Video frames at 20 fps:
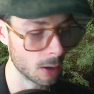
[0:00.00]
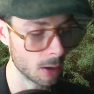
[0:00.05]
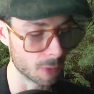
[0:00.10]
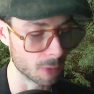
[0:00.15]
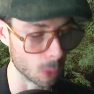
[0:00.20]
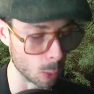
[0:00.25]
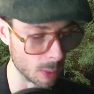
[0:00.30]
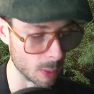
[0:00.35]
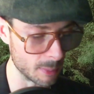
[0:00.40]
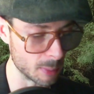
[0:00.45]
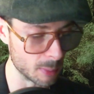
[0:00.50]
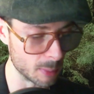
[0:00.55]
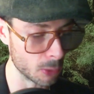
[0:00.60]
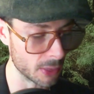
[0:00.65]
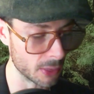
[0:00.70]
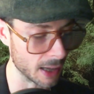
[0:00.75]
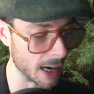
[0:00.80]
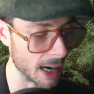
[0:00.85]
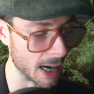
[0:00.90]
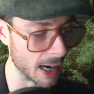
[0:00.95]
for women
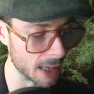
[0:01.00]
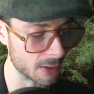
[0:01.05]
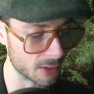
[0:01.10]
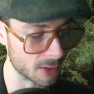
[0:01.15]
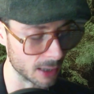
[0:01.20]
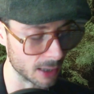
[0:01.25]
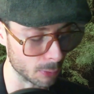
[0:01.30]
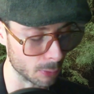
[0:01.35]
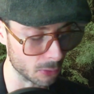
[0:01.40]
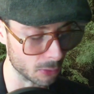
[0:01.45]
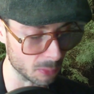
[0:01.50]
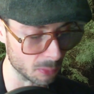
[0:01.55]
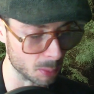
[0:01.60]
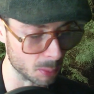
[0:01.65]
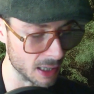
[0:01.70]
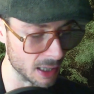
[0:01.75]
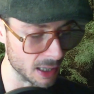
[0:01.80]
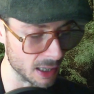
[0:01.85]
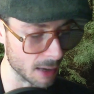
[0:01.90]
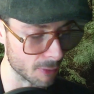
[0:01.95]
with the highest levels of
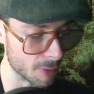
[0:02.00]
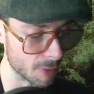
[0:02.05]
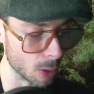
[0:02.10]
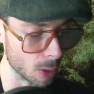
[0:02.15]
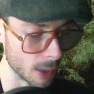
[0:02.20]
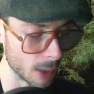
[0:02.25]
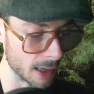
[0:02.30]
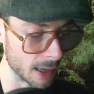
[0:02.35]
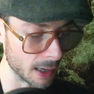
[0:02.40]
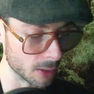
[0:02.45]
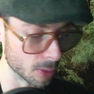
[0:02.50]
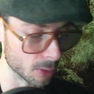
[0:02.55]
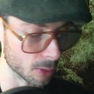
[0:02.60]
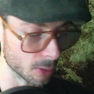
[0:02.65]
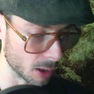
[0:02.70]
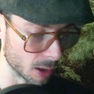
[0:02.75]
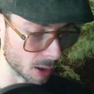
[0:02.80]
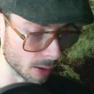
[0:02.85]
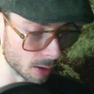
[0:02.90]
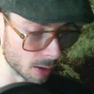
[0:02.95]
PFOA in their
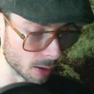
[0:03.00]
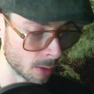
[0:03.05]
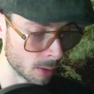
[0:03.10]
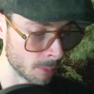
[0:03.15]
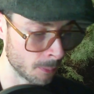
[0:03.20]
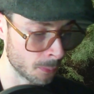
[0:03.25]
blood,